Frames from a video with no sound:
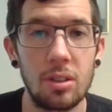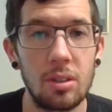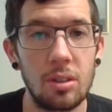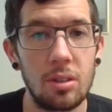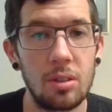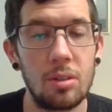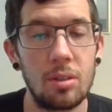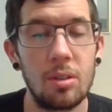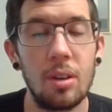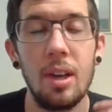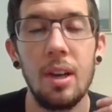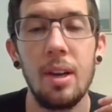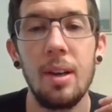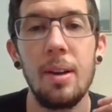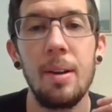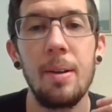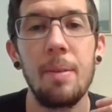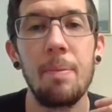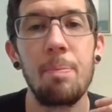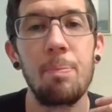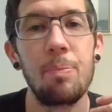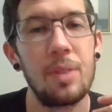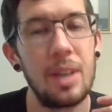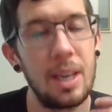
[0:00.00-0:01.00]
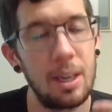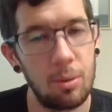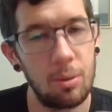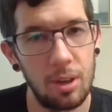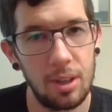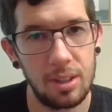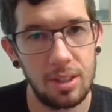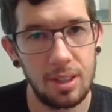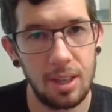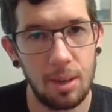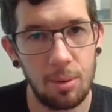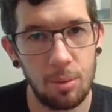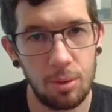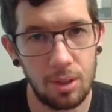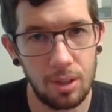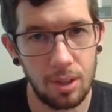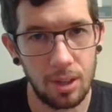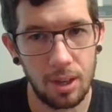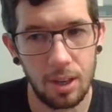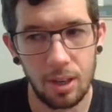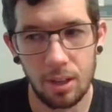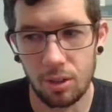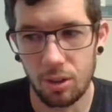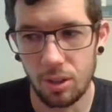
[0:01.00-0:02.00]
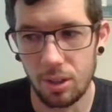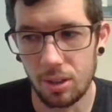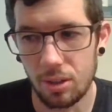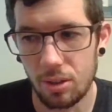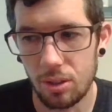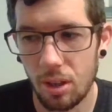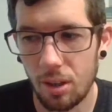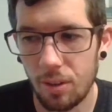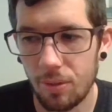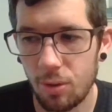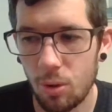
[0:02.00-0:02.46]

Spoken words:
So take what I say with a grain of salt,